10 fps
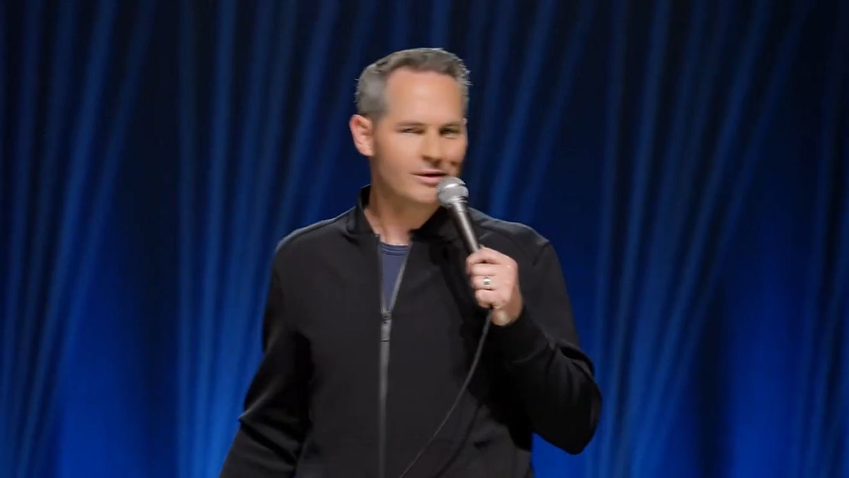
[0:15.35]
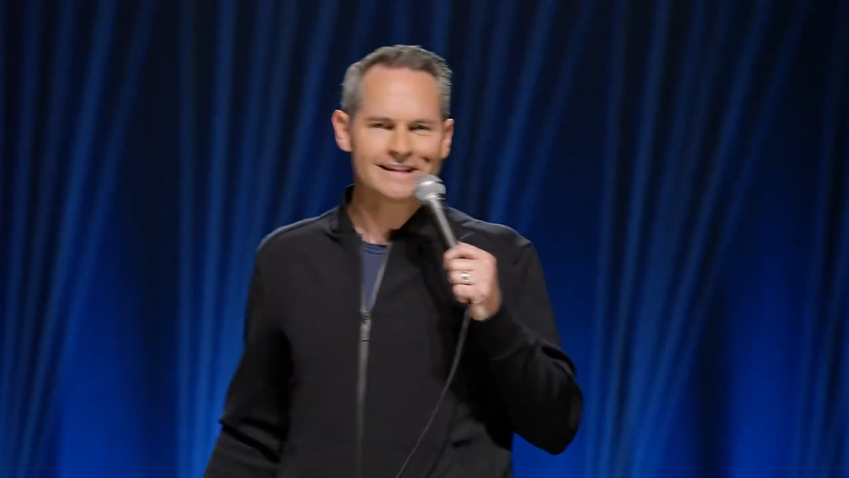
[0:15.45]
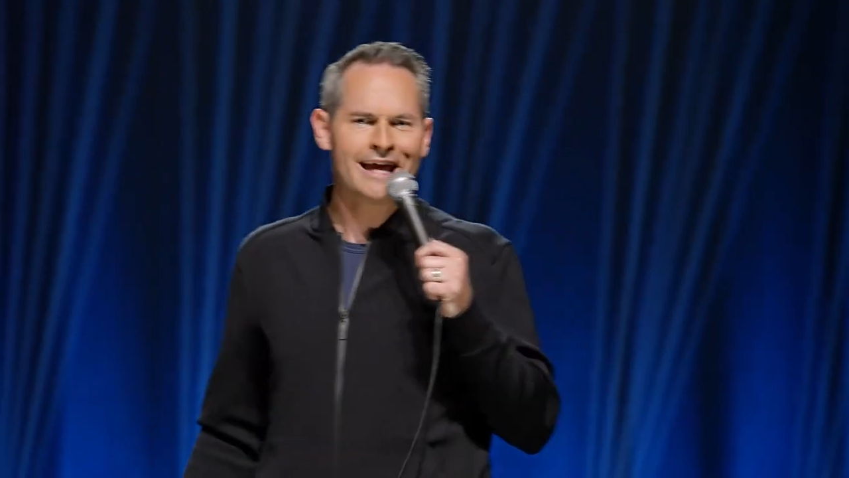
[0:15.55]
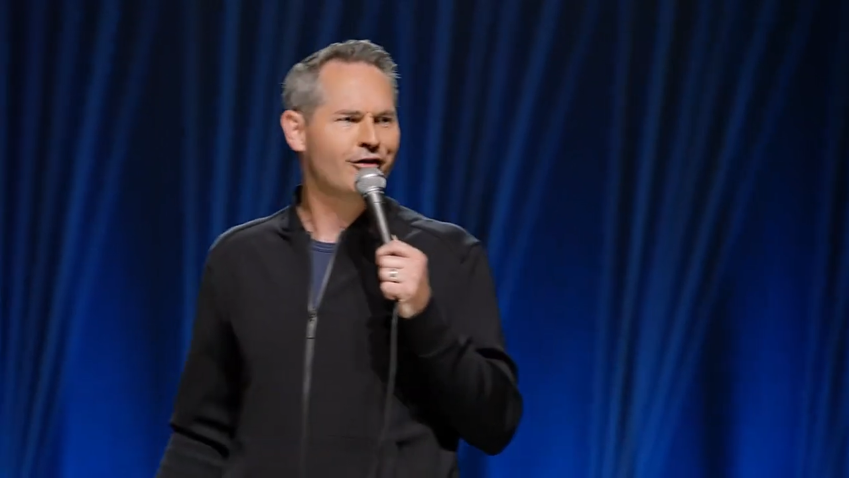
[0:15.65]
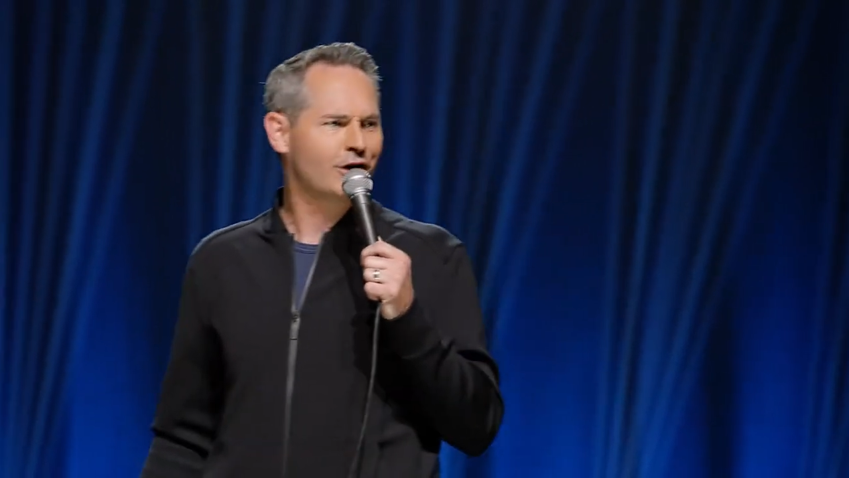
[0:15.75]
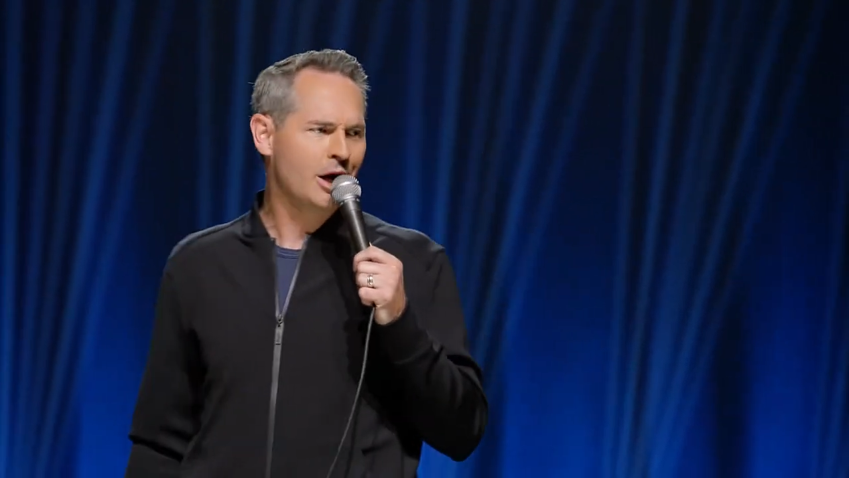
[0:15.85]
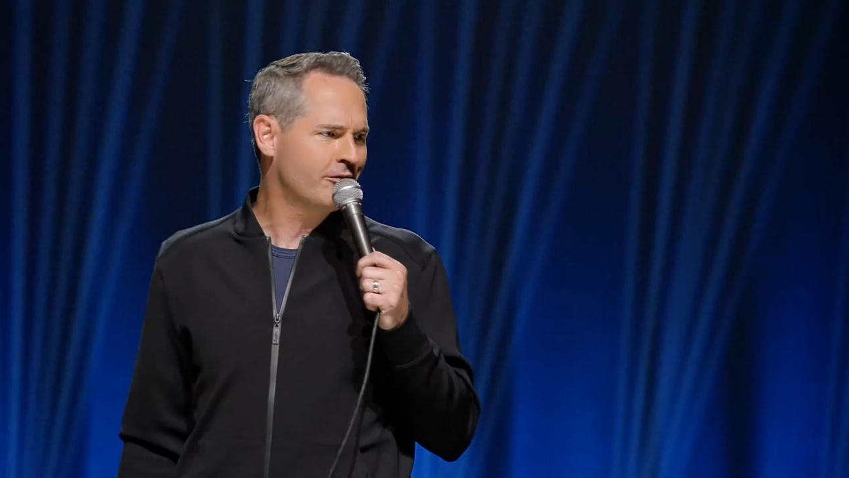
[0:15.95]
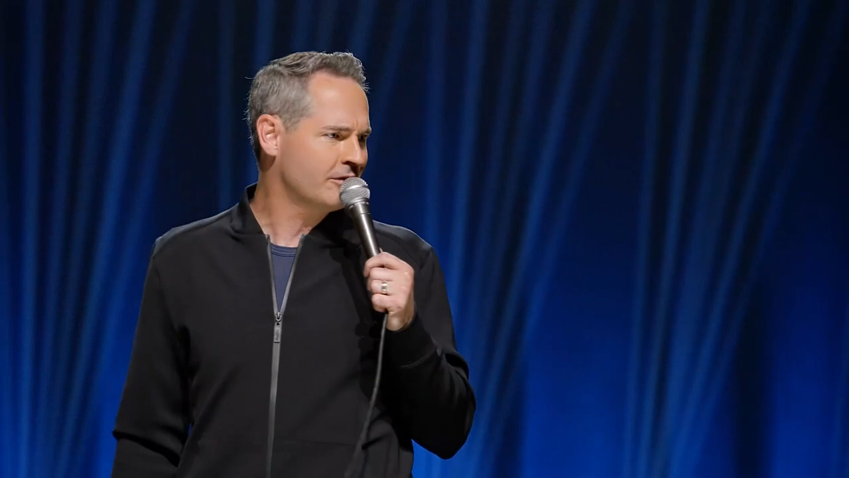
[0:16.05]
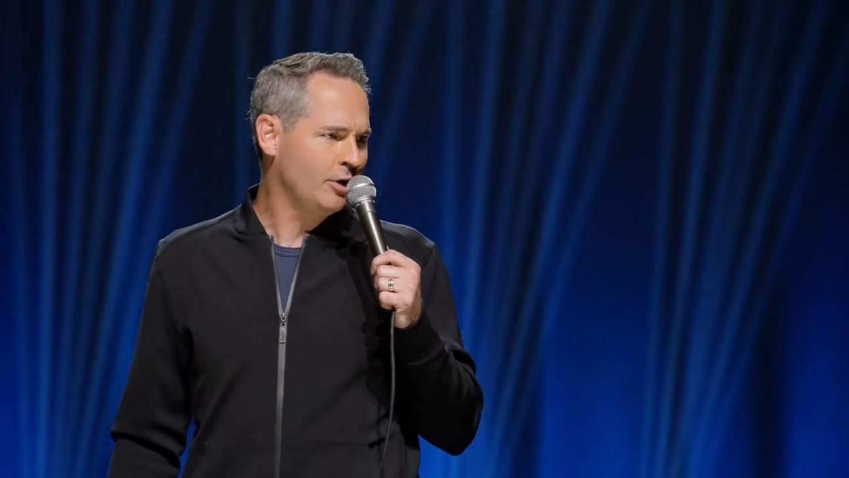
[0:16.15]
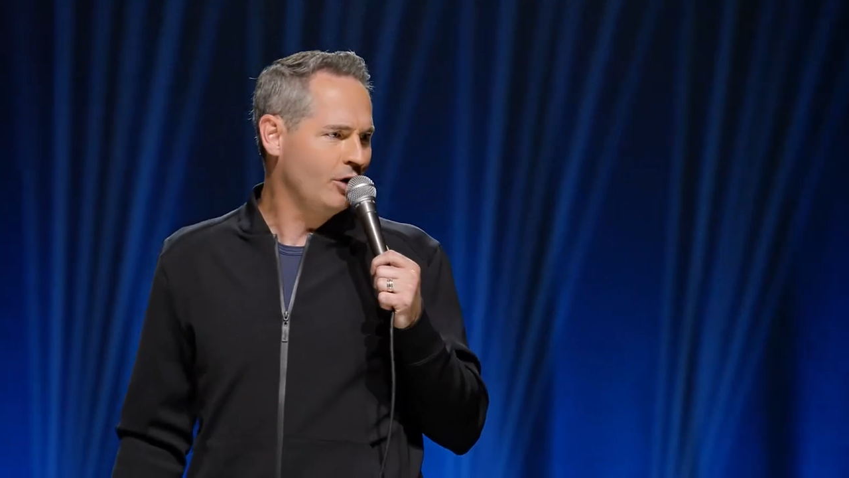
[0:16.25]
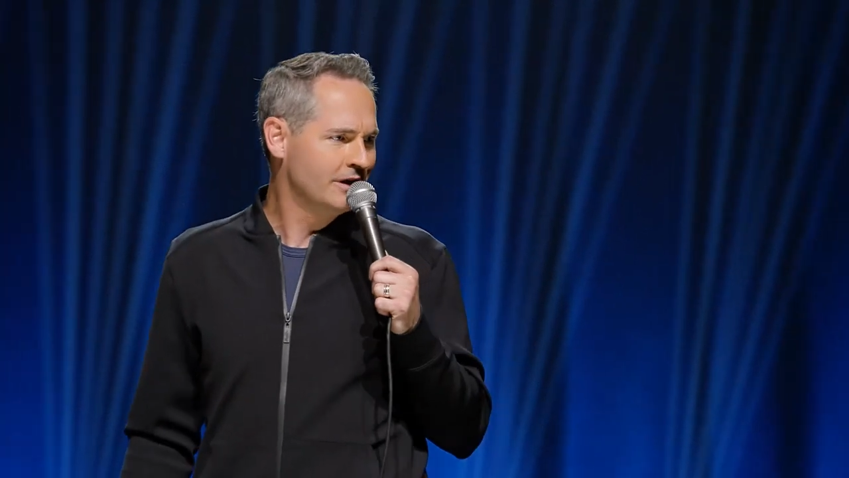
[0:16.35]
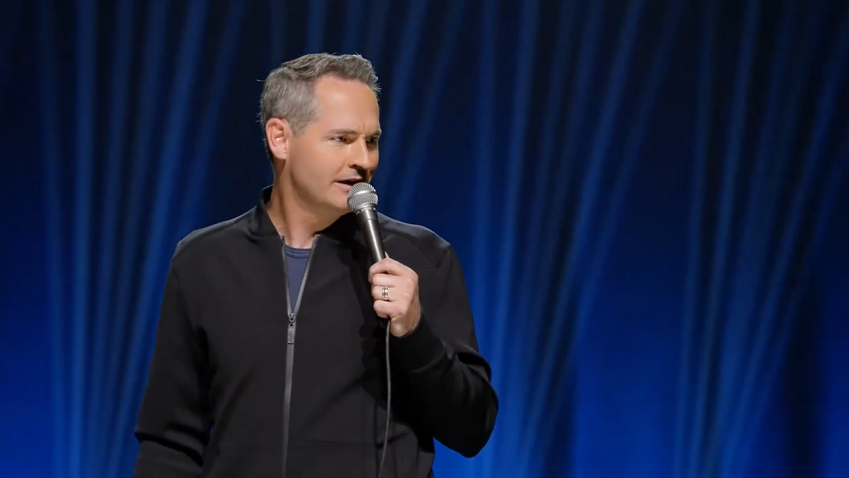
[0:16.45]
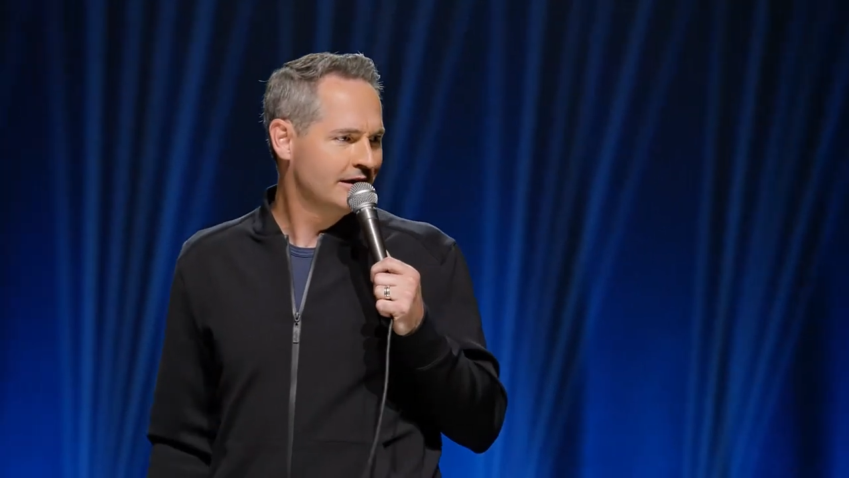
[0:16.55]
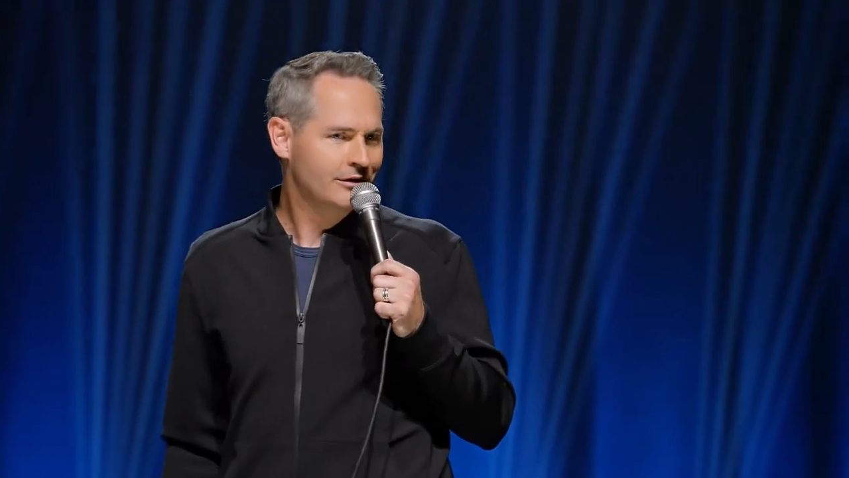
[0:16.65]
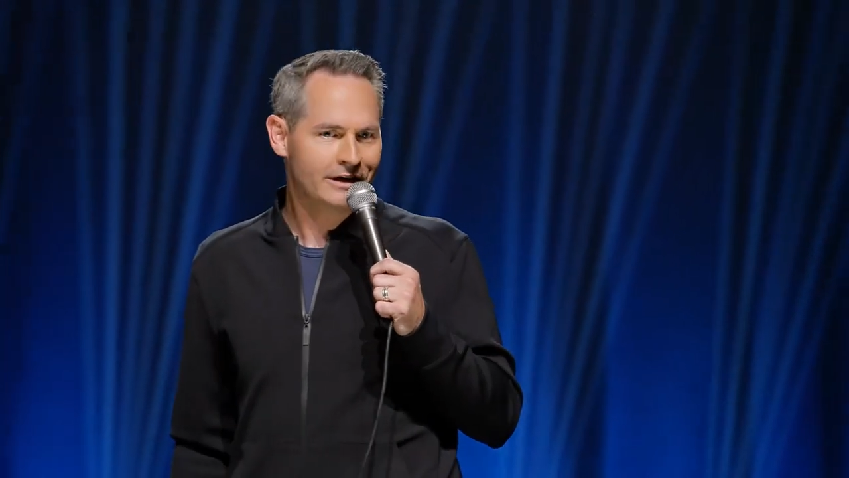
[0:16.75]
I was never comfortable
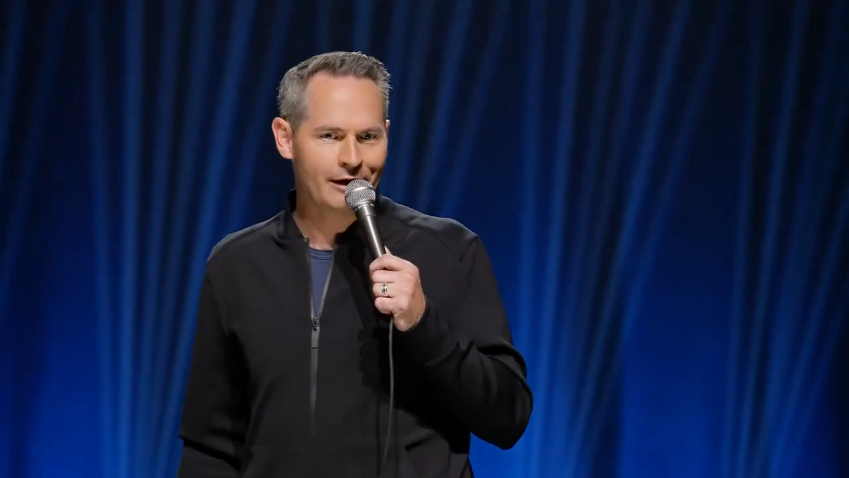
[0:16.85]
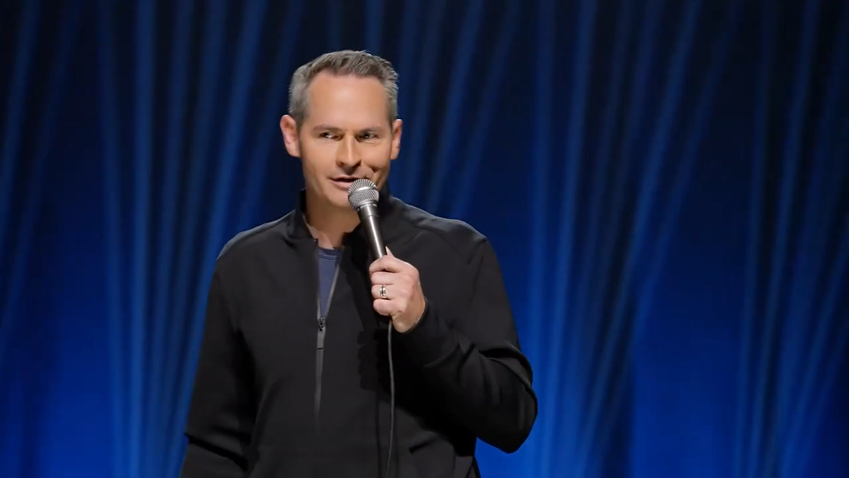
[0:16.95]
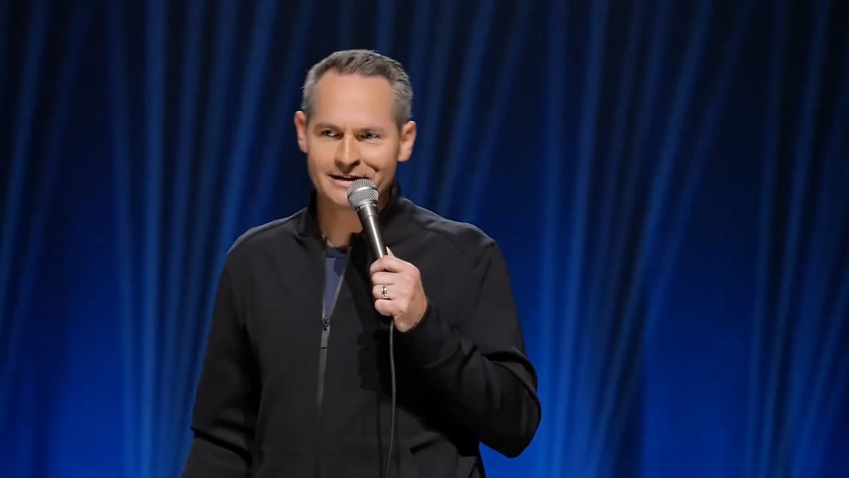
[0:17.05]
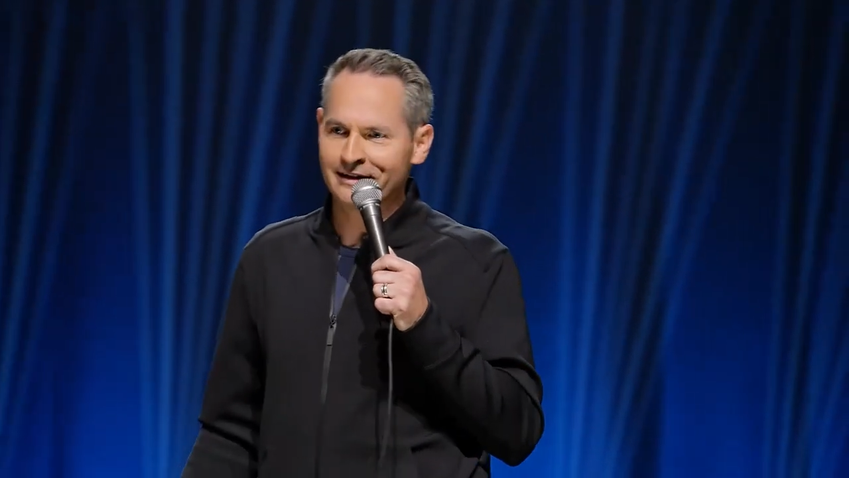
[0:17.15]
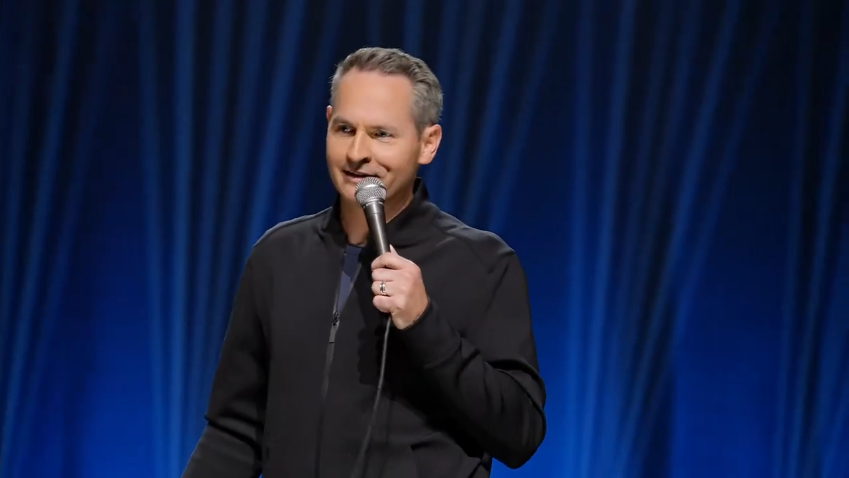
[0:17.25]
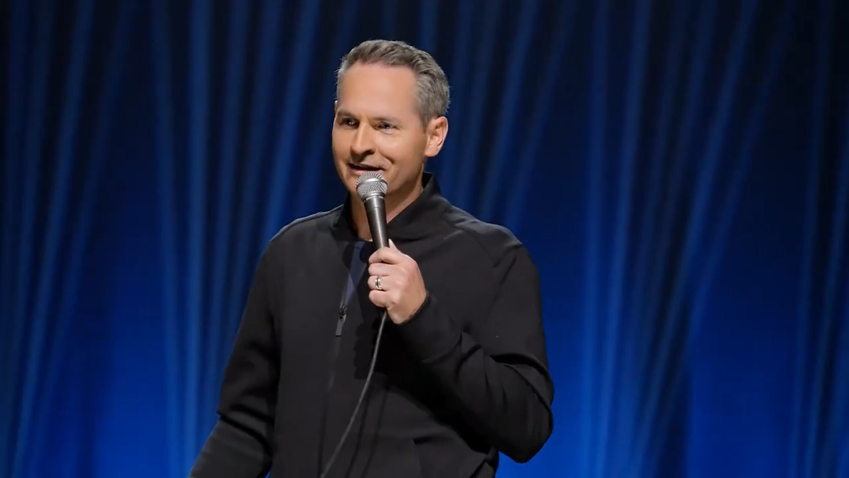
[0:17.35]
when I was,